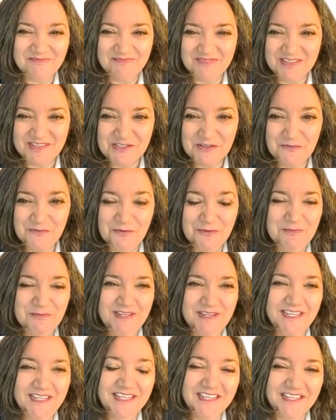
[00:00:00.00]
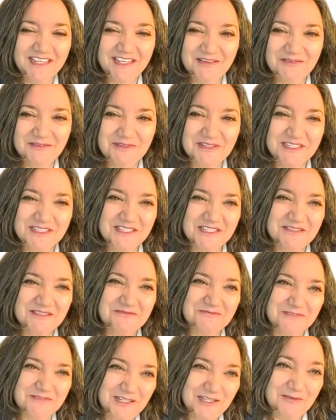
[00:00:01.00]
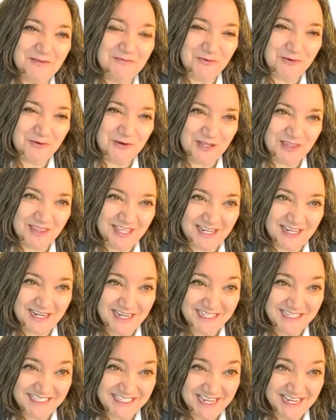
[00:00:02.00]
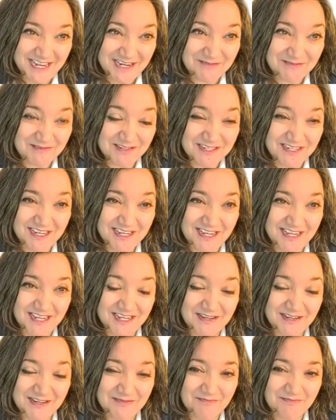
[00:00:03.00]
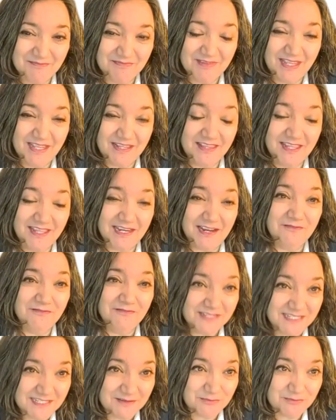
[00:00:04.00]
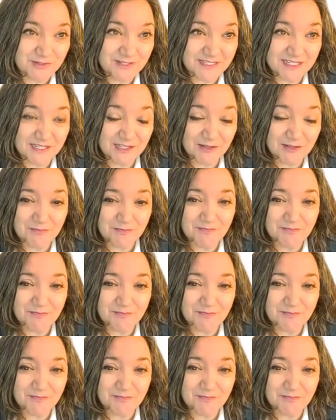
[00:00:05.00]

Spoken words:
so for me, it was really important that I attend and that I visit Brazil,